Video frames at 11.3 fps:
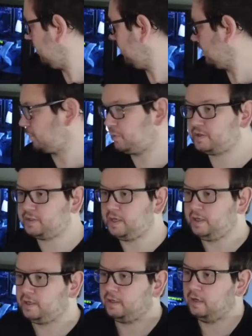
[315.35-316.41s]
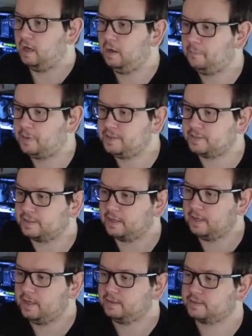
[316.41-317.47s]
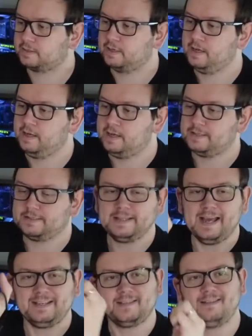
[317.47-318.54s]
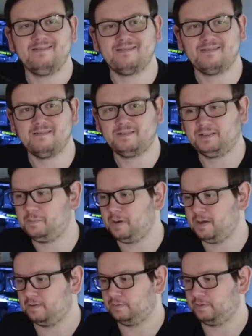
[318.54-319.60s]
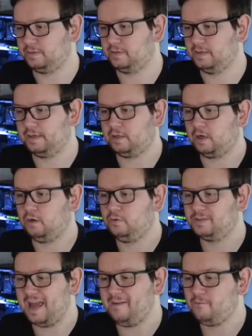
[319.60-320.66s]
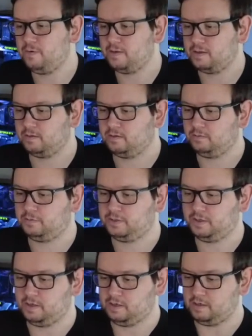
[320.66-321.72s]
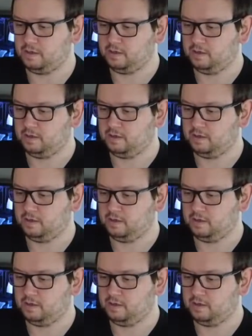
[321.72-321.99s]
this particular piece of kit is less than £30 and includes everything that you see.